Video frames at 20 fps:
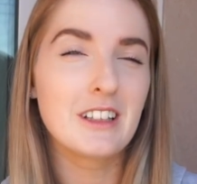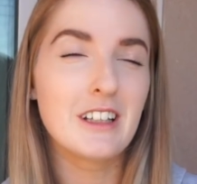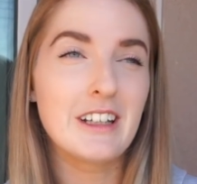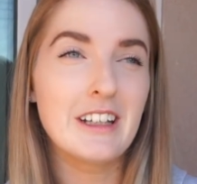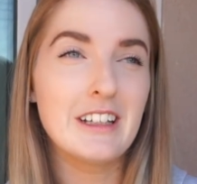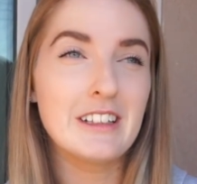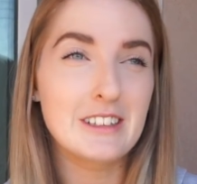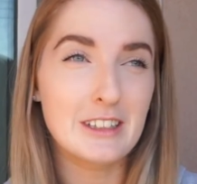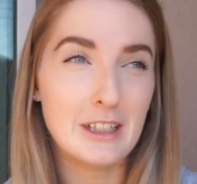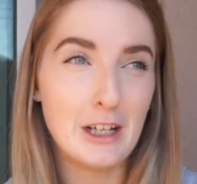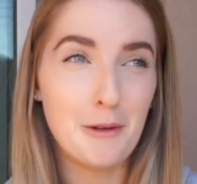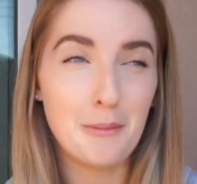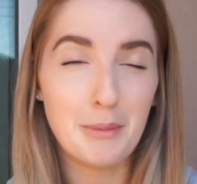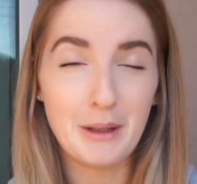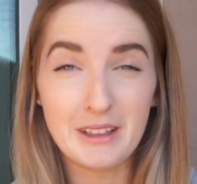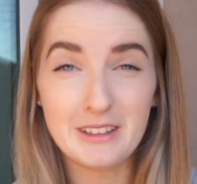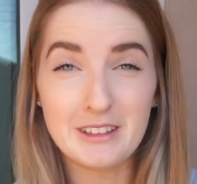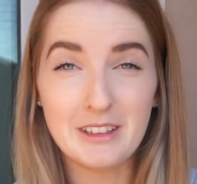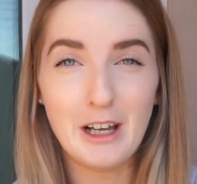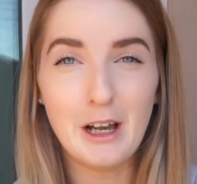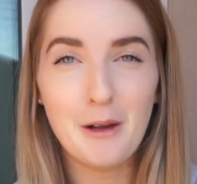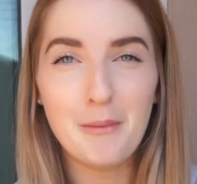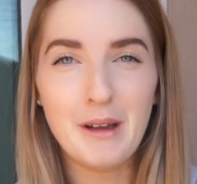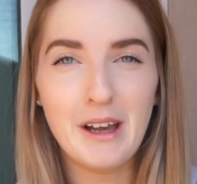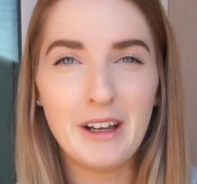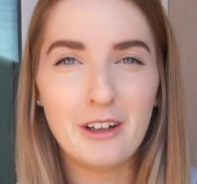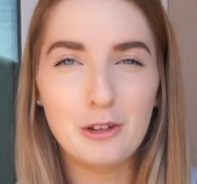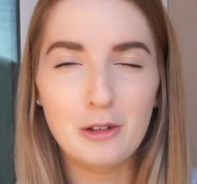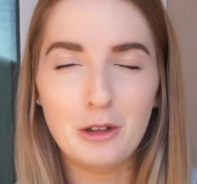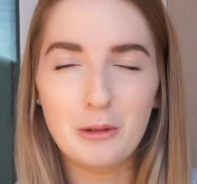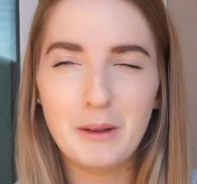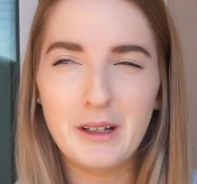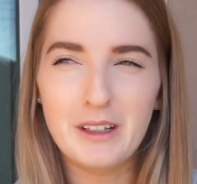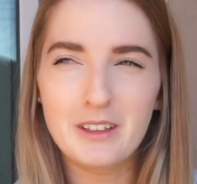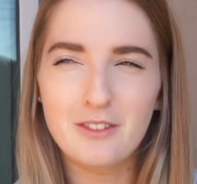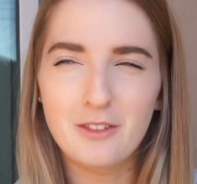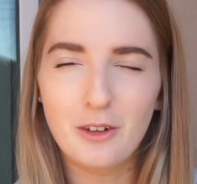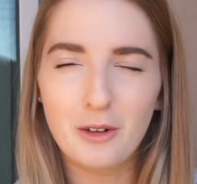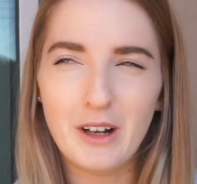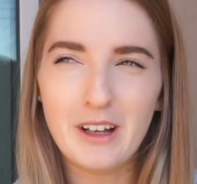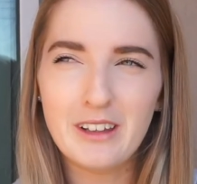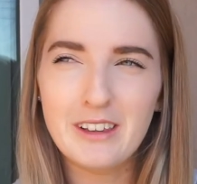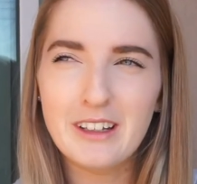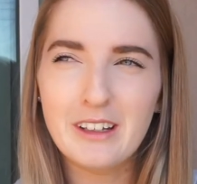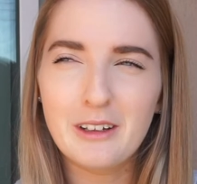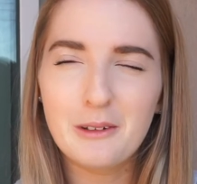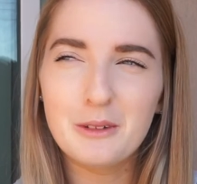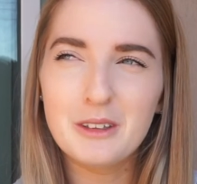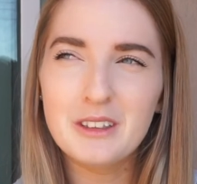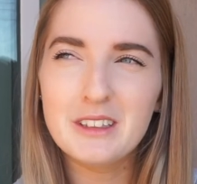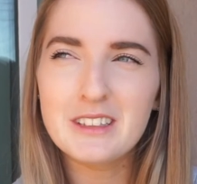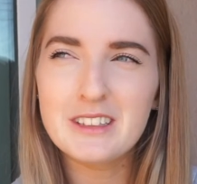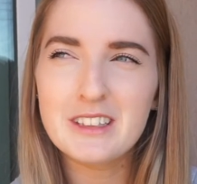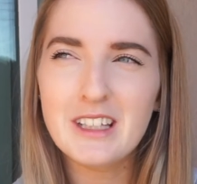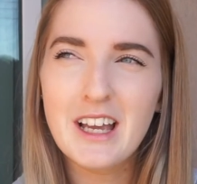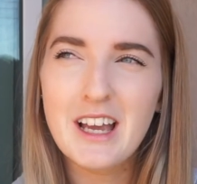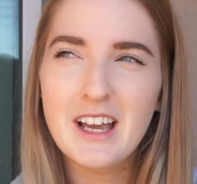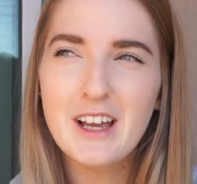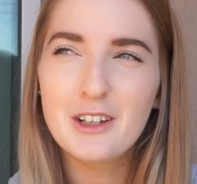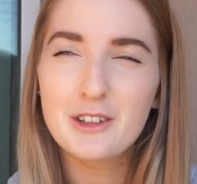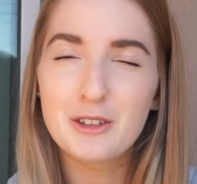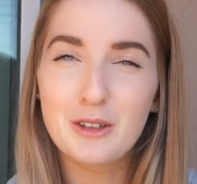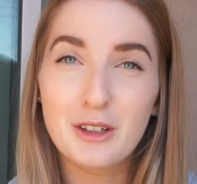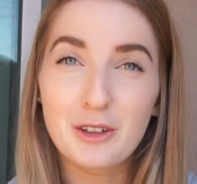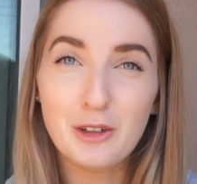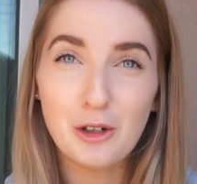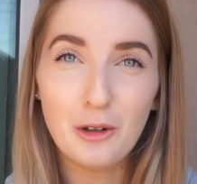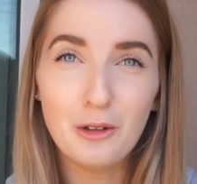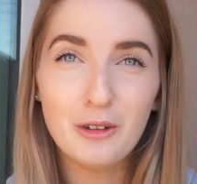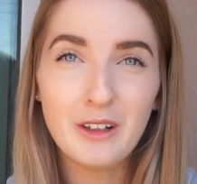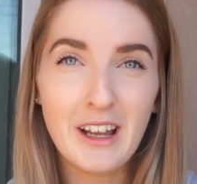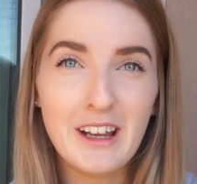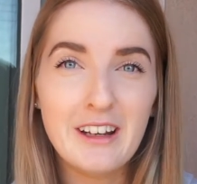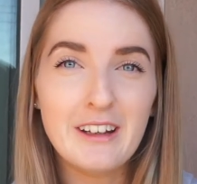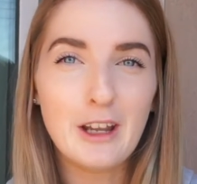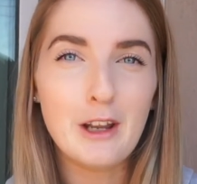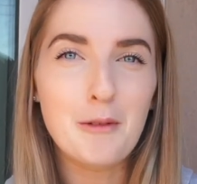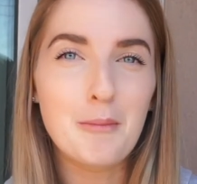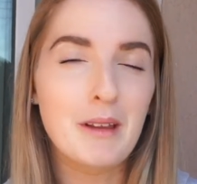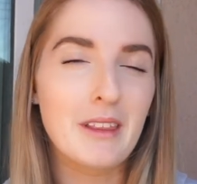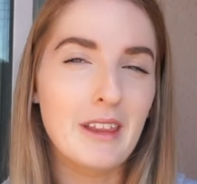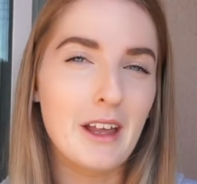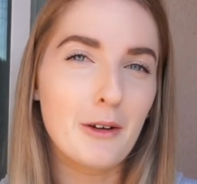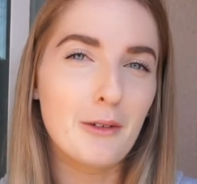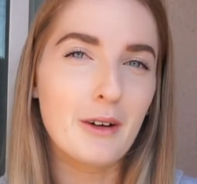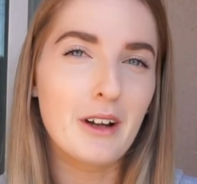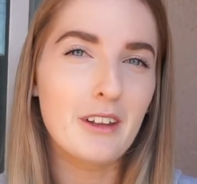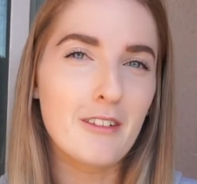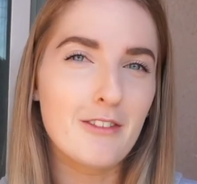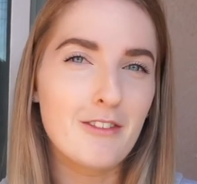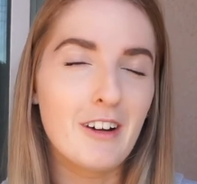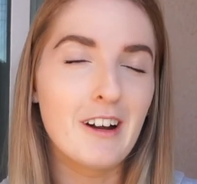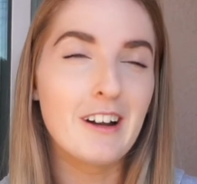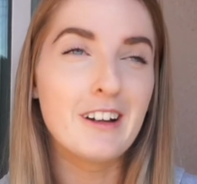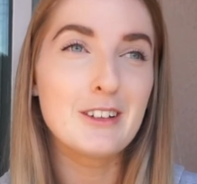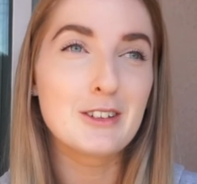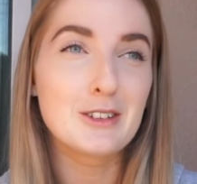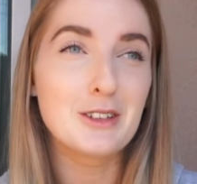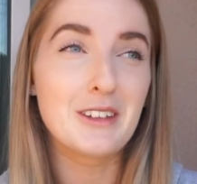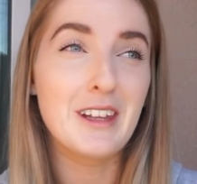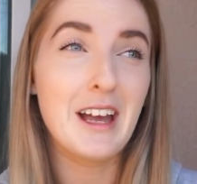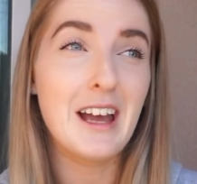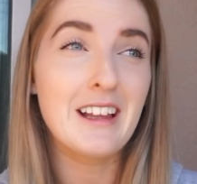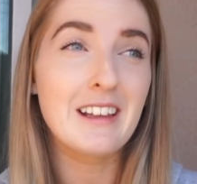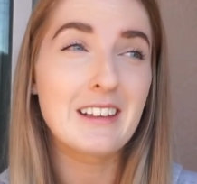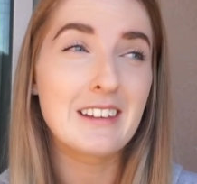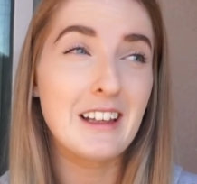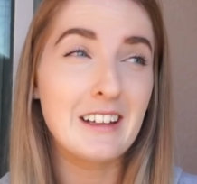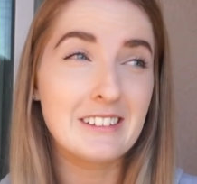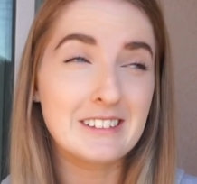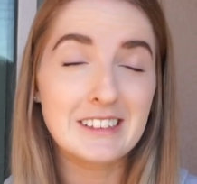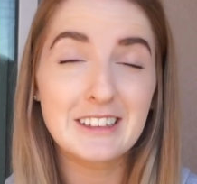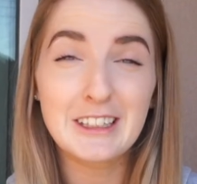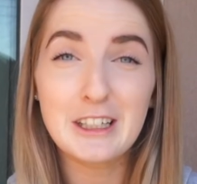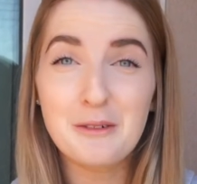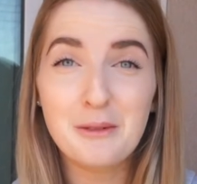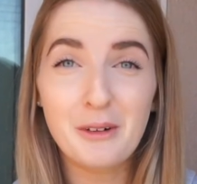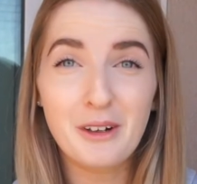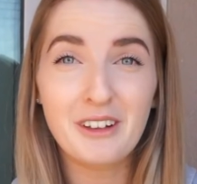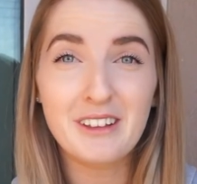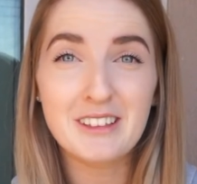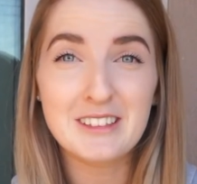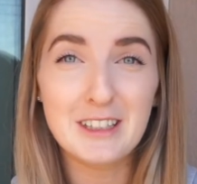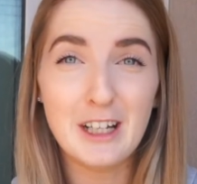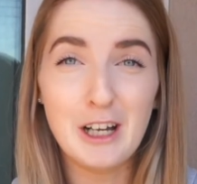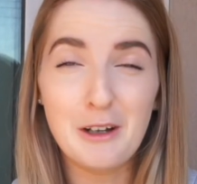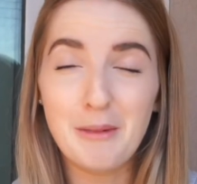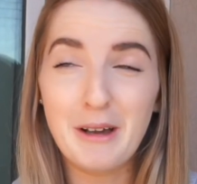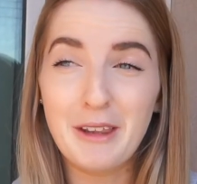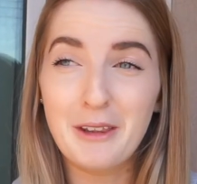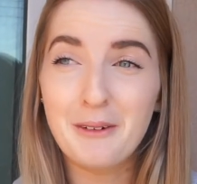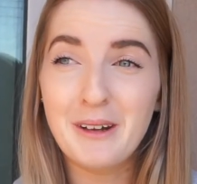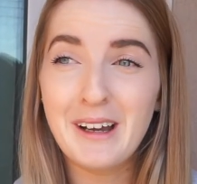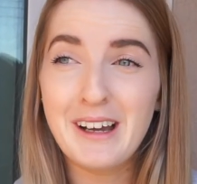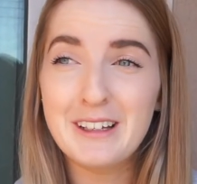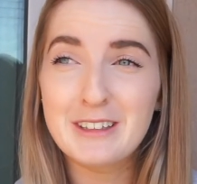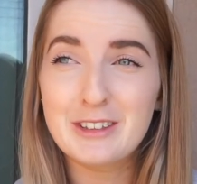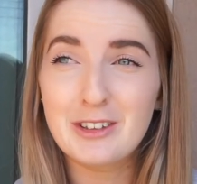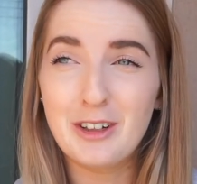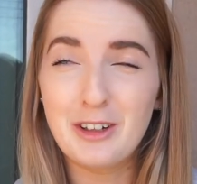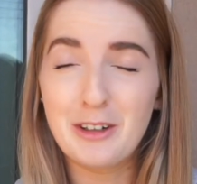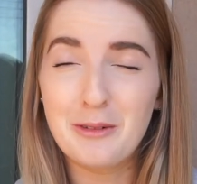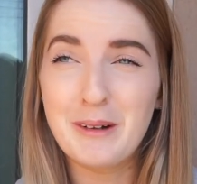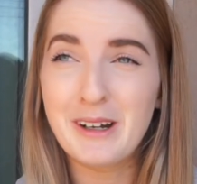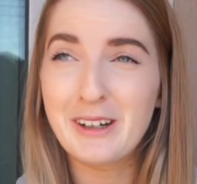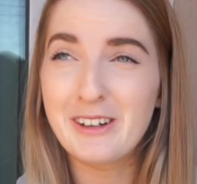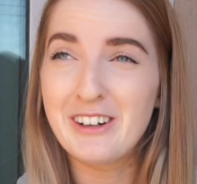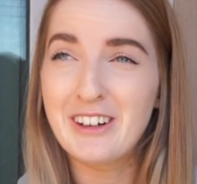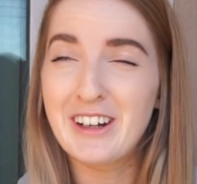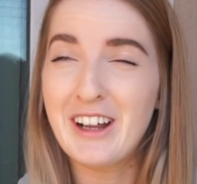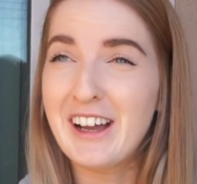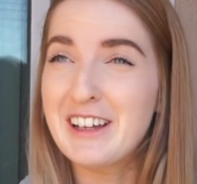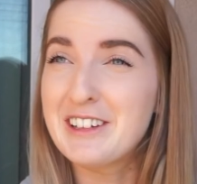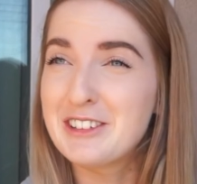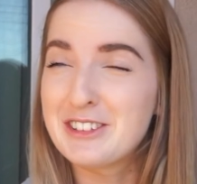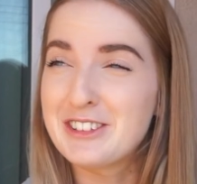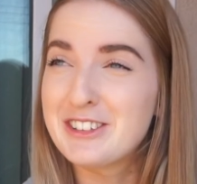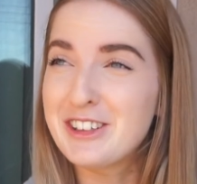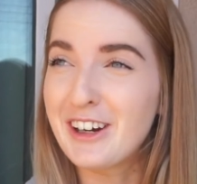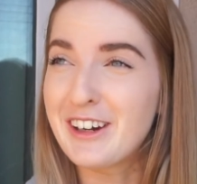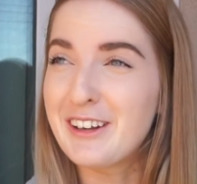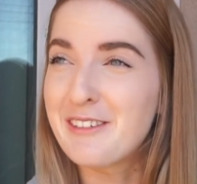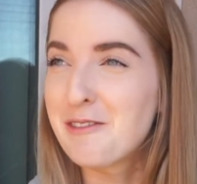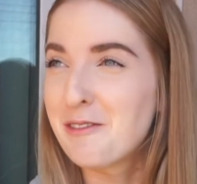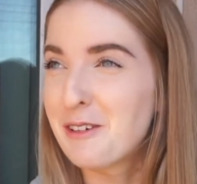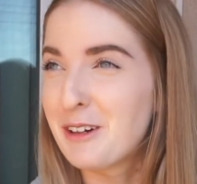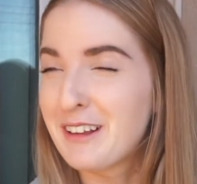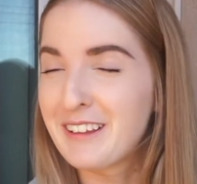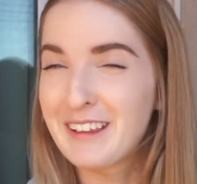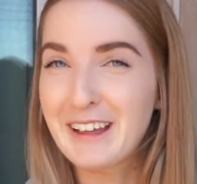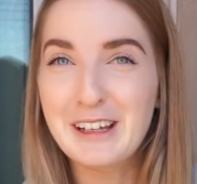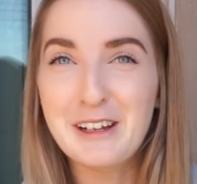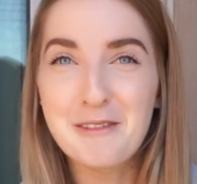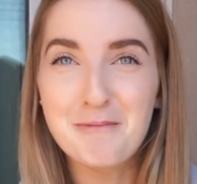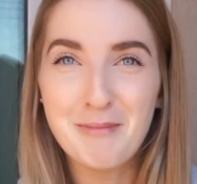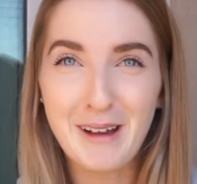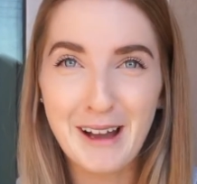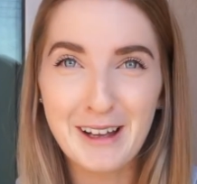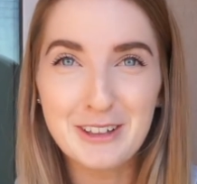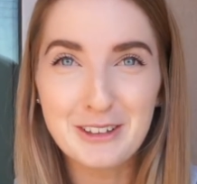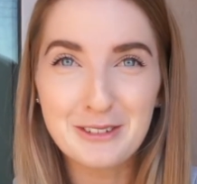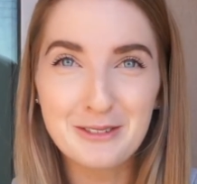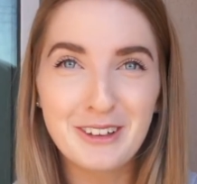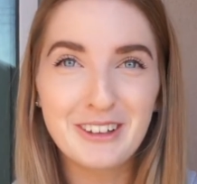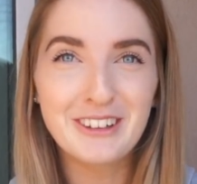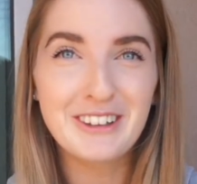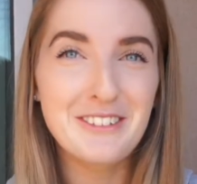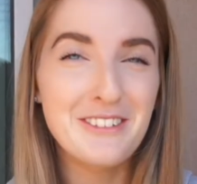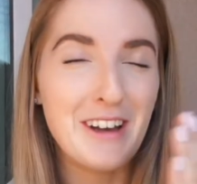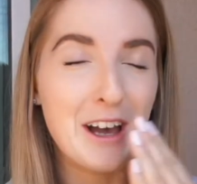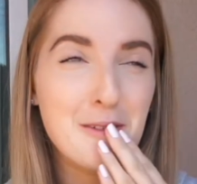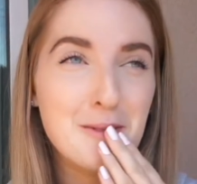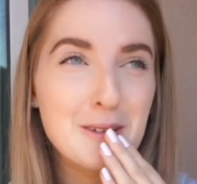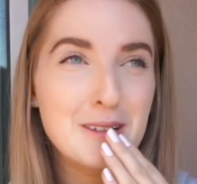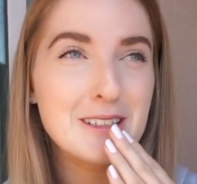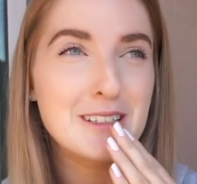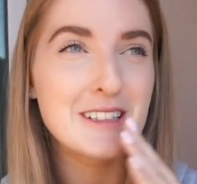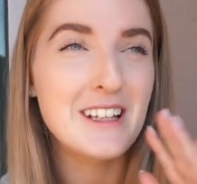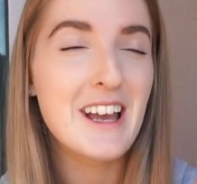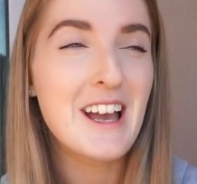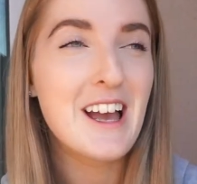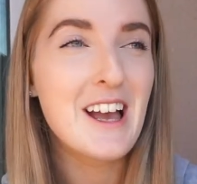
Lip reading: it to come pick us up at 4:15, I think it was. So I'd called Andy and been like, we're at the front. So that luckily woke us up. Otherwise, oh my god, I don't even want to like imagine what could have happened.